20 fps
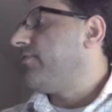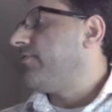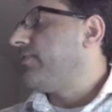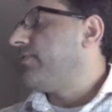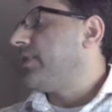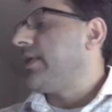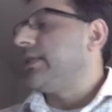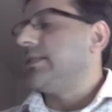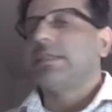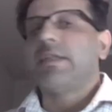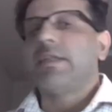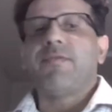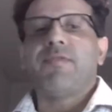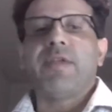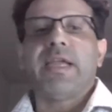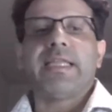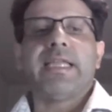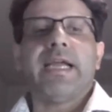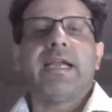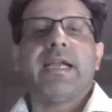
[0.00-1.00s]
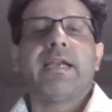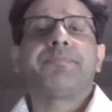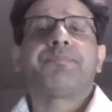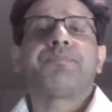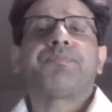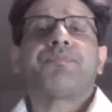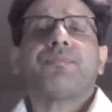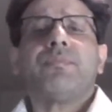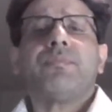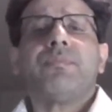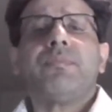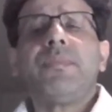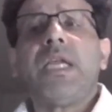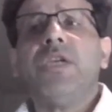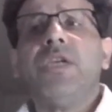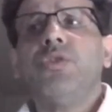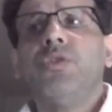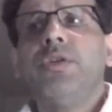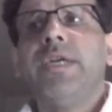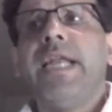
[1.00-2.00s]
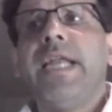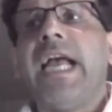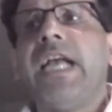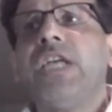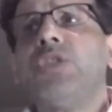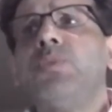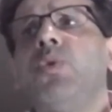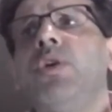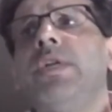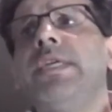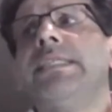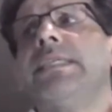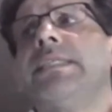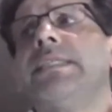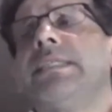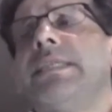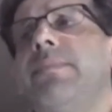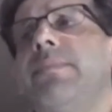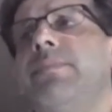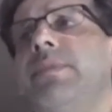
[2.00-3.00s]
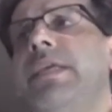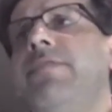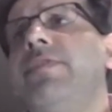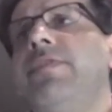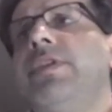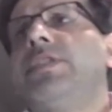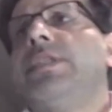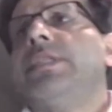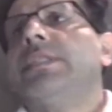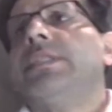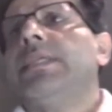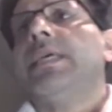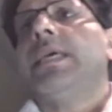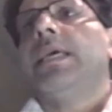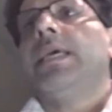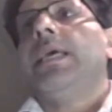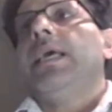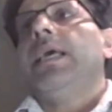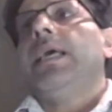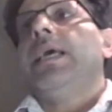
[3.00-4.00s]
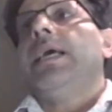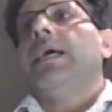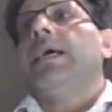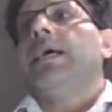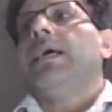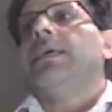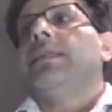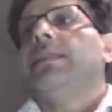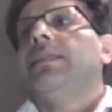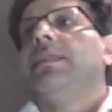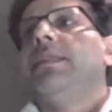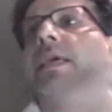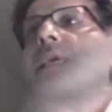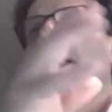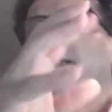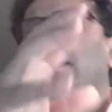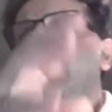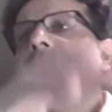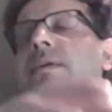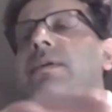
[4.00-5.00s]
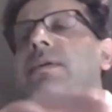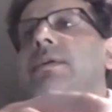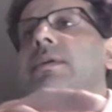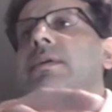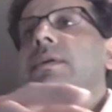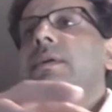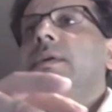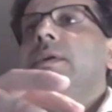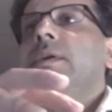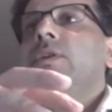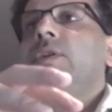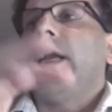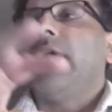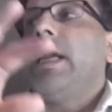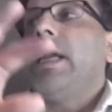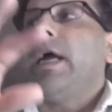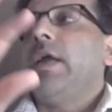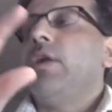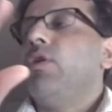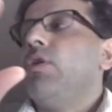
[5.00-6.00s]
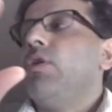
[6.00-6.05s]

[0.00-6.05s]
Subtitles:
and stuff like that. So dashboard is something which is there. I don't know